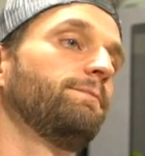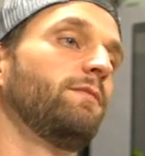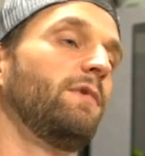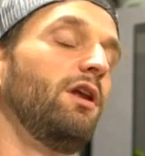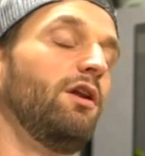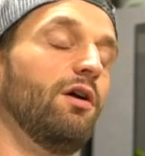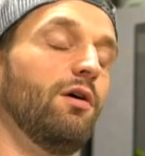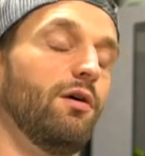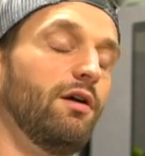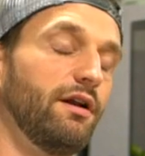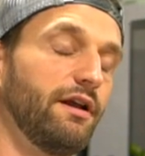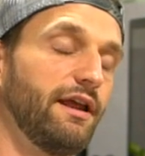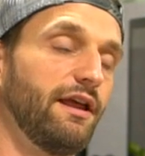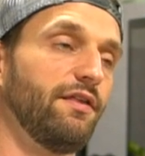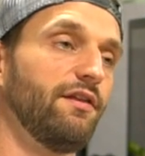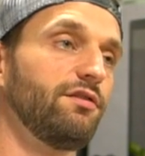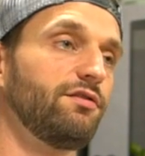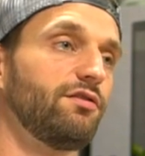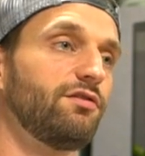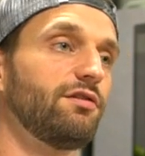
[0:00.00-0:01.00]
and again,
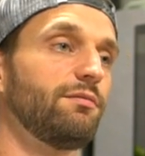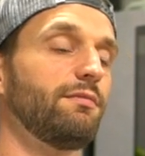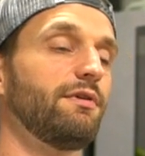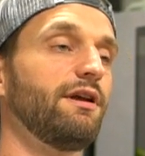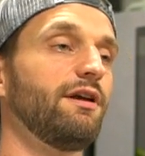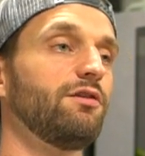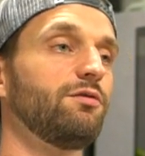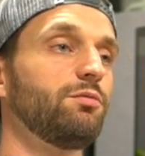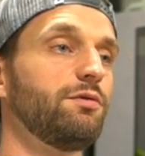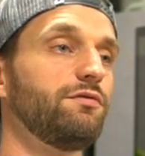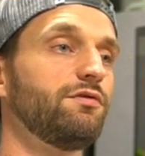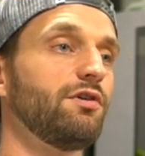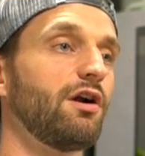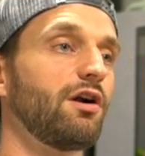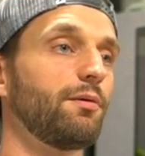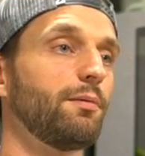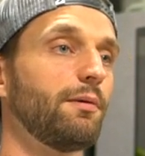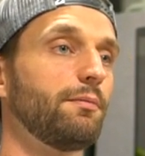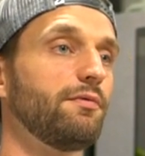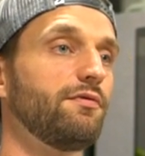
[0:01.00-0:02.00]
this is something else we've talked
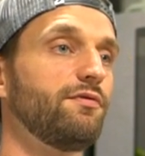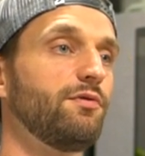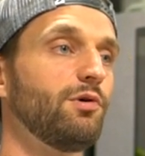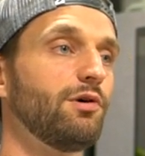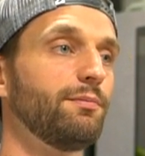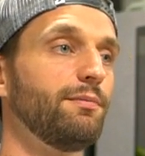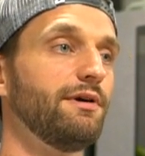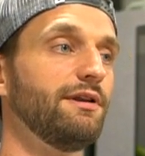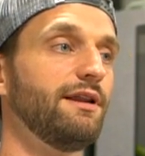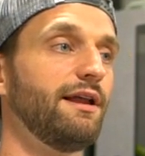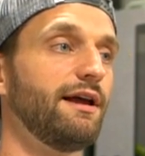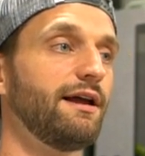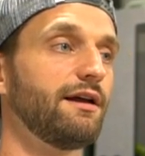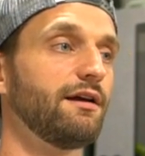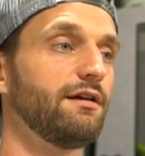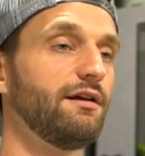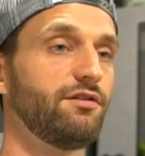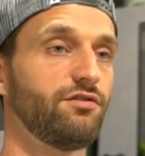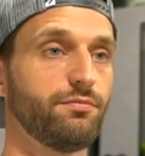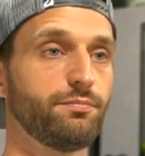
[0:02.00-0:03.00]
about before, but like
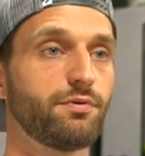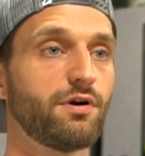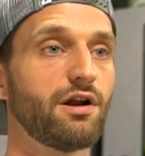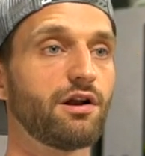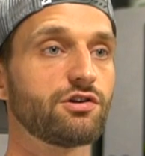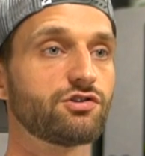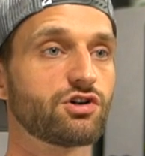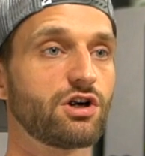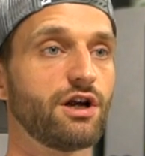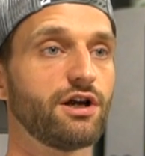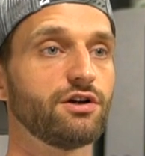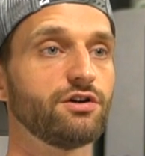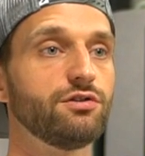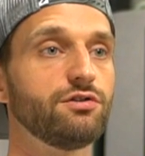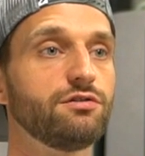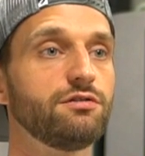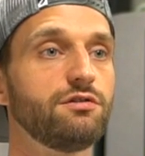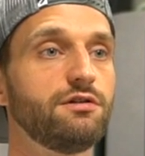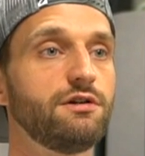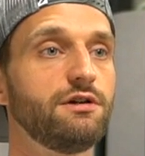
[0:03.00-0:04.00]
it's the product
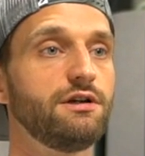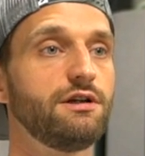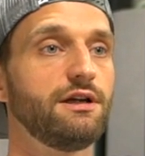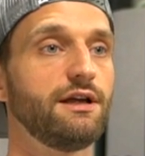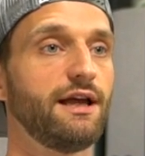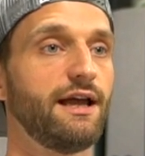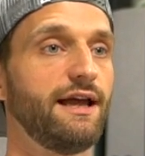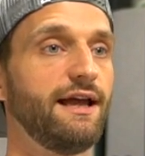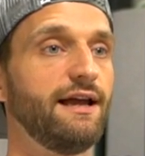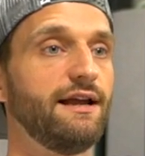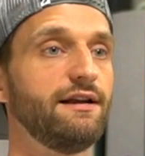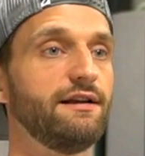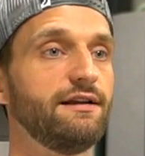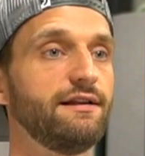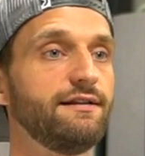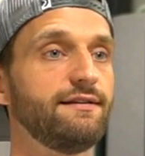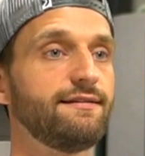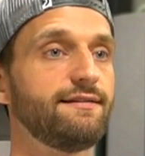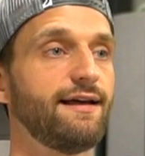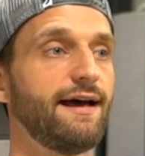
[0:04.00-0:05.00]
triangle, and
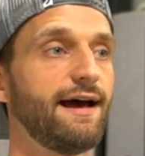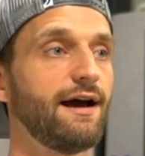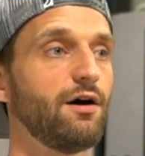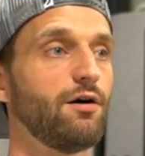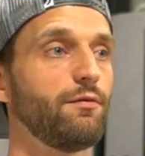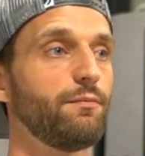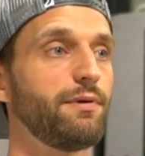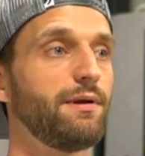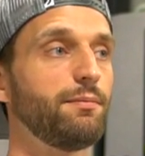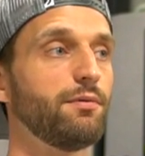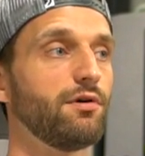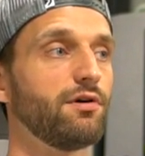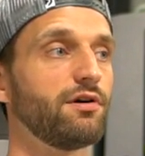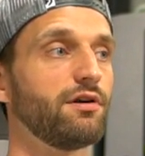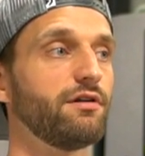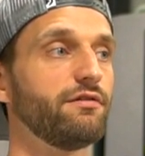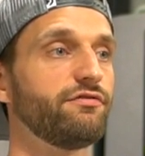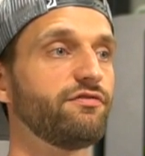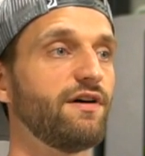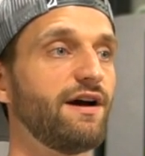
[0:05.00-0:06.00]
it's how people are
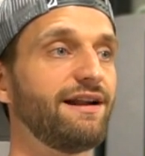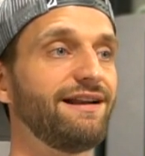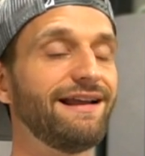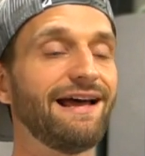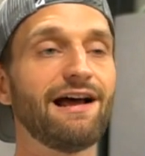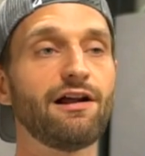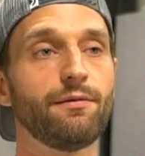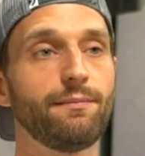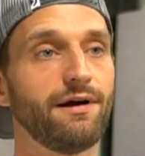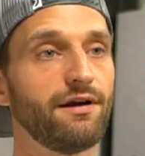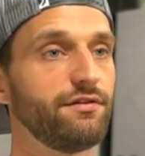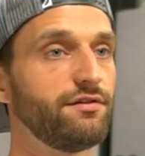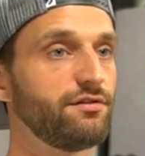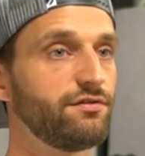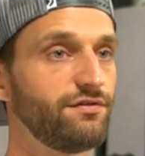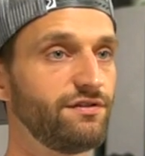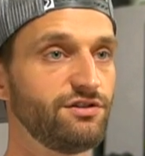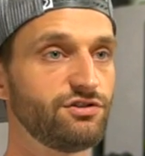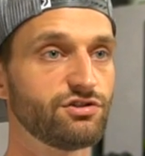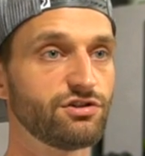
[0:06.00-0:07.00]
going to find out about this
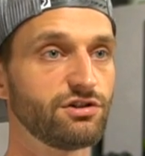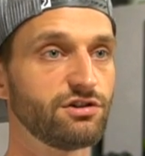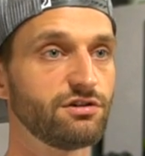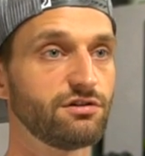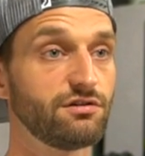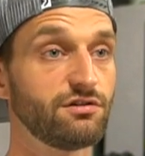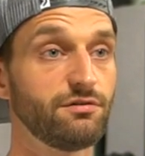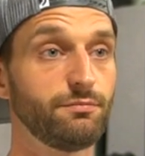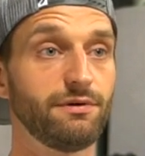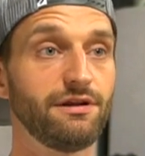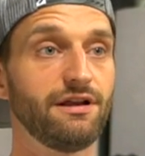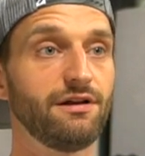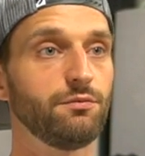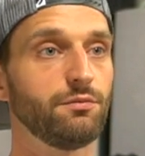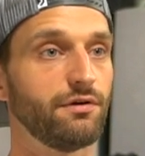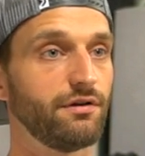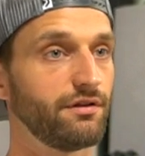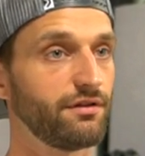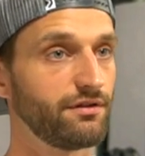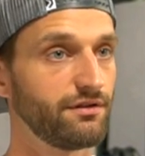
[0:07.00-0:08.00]
feature to begin
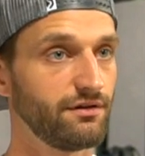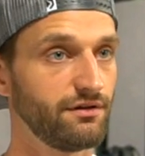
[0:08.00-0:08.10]
with.